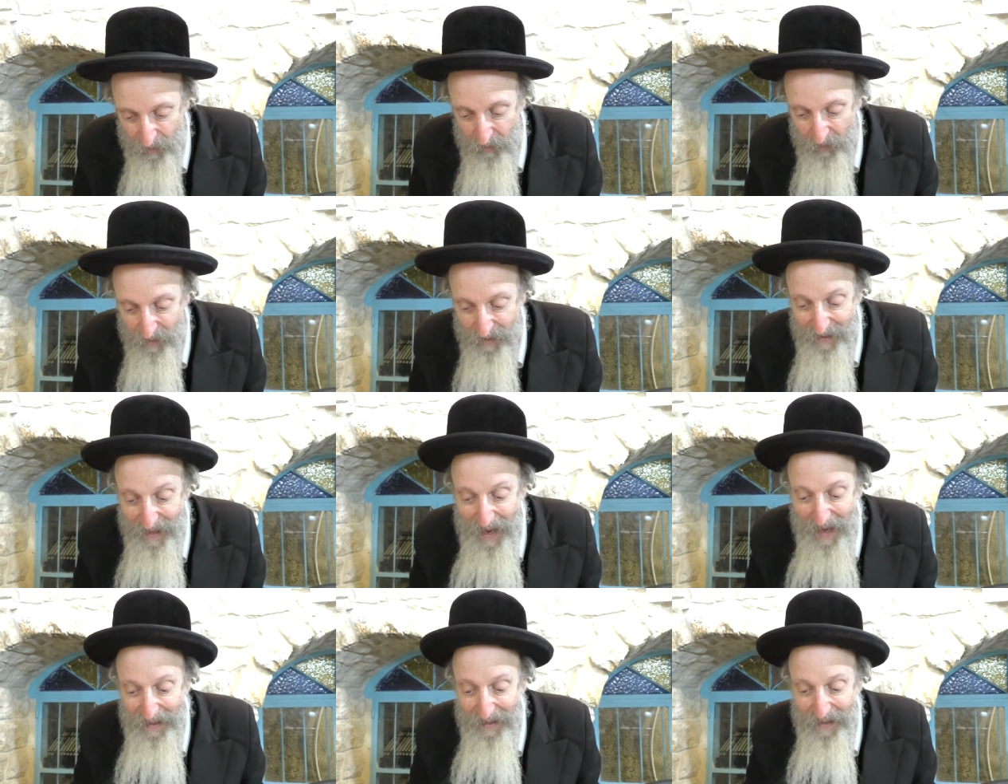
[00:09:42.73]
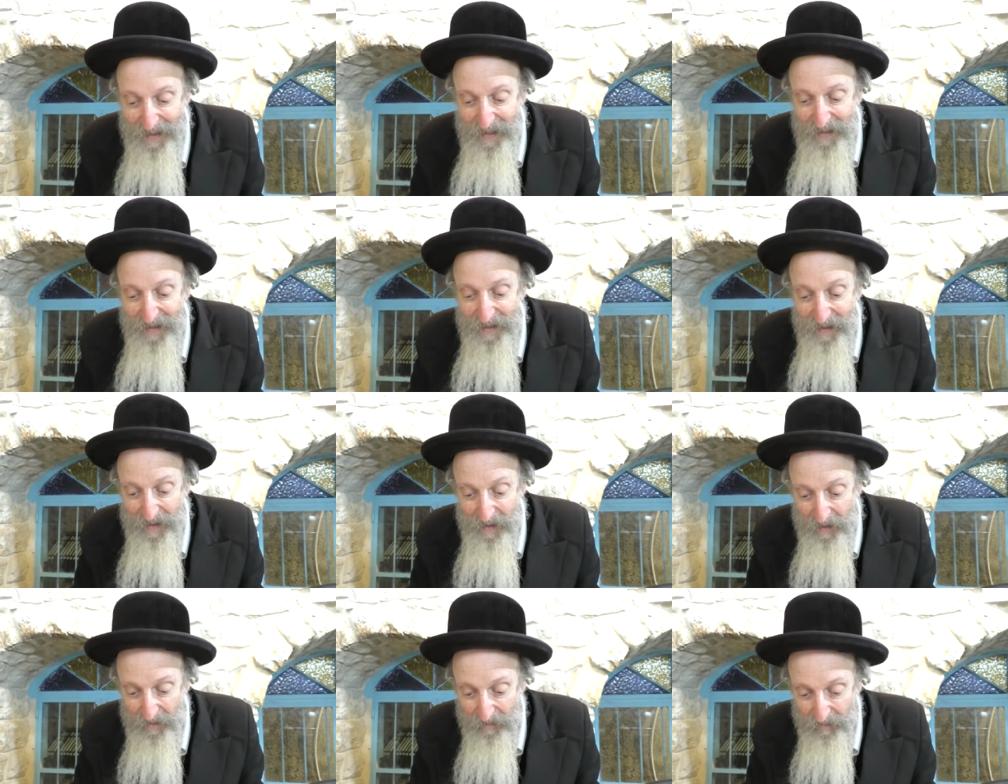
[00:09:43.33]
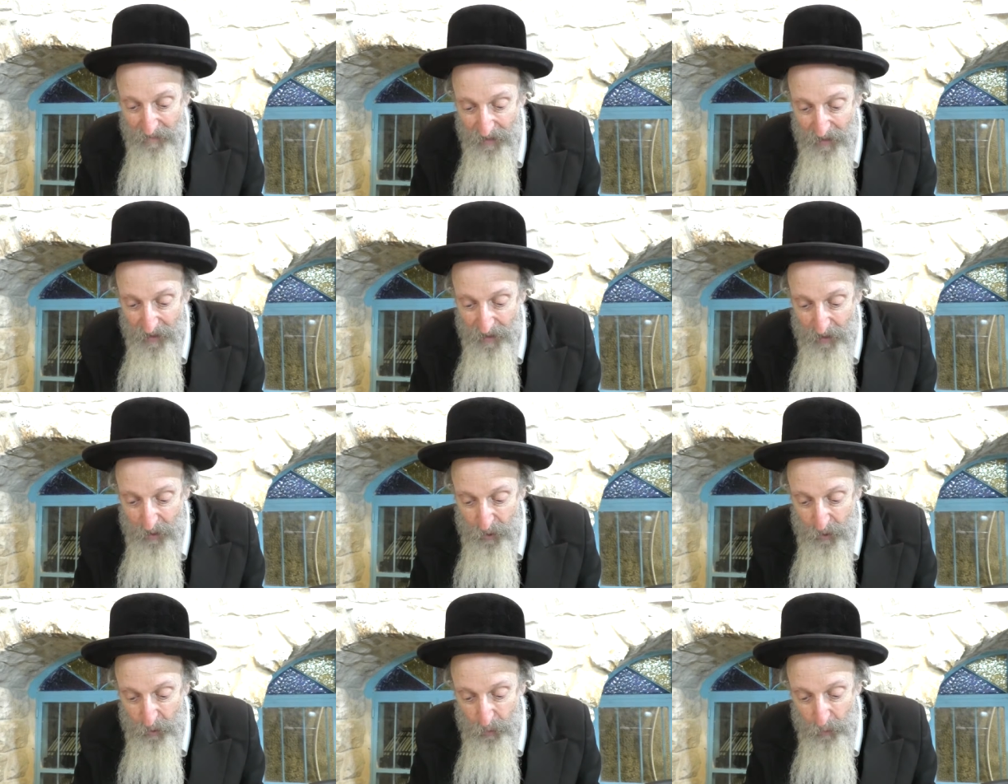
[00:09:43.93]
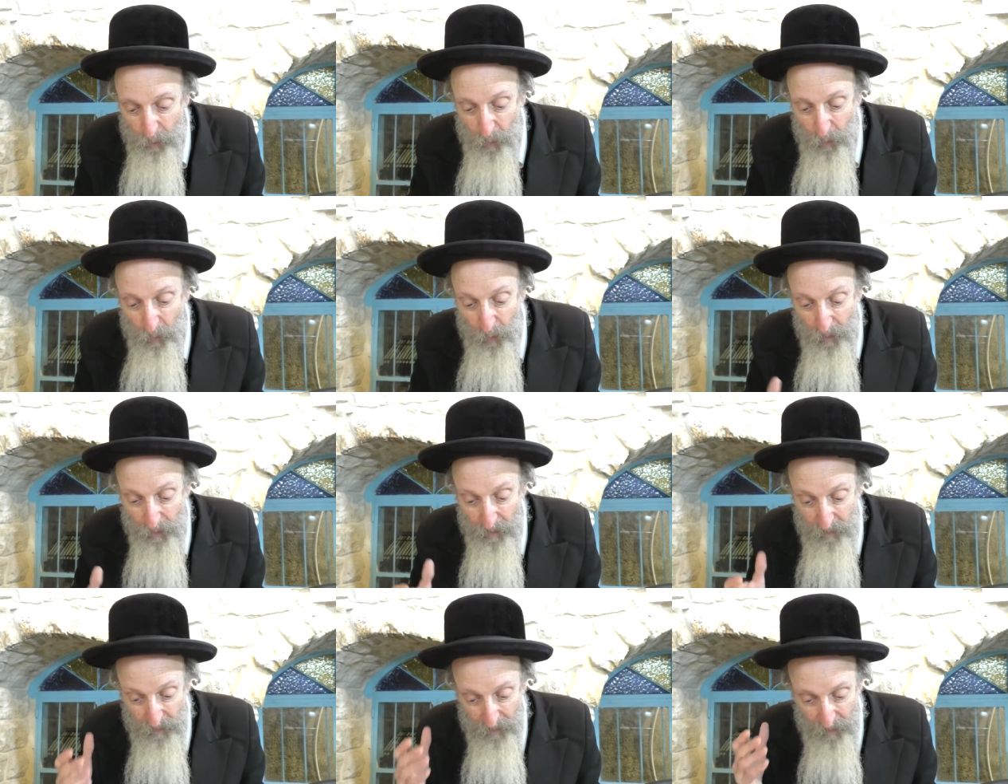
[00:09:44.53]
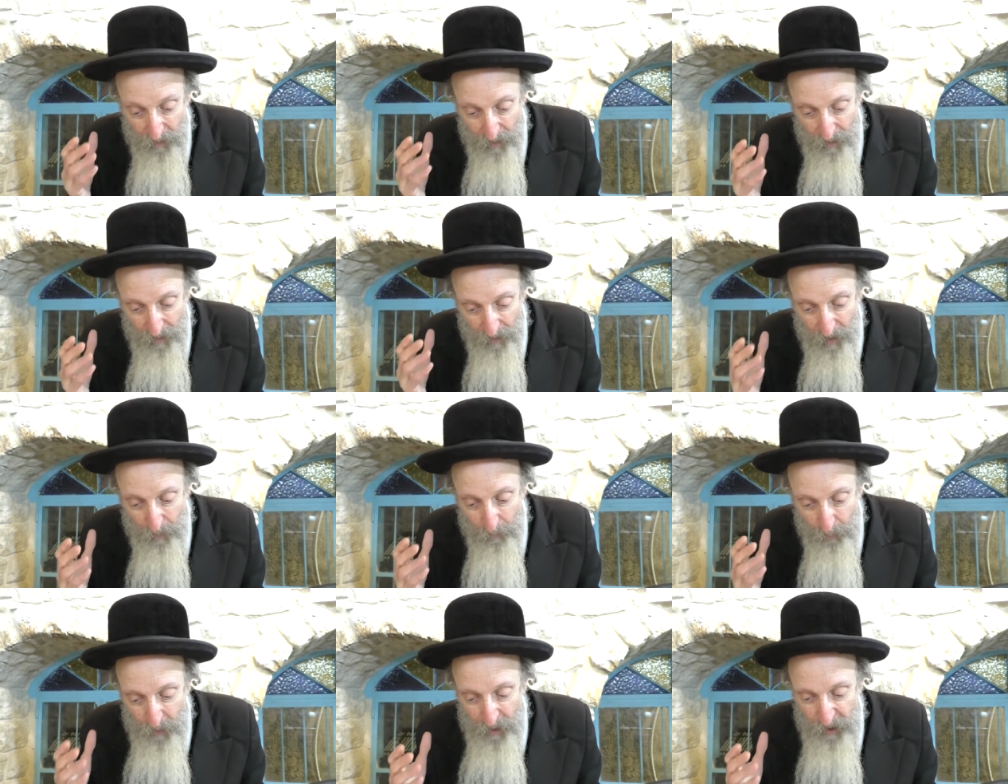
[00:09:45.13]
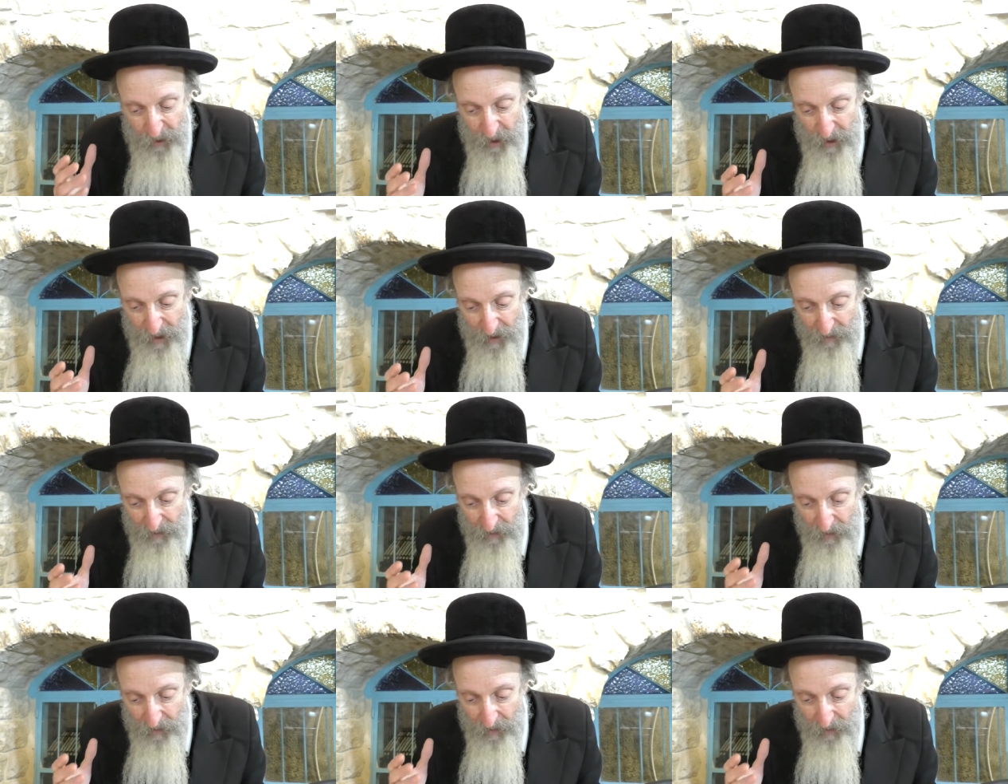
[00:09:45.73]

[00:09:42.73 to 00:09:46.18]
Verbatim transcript: It's not easy to appreciate,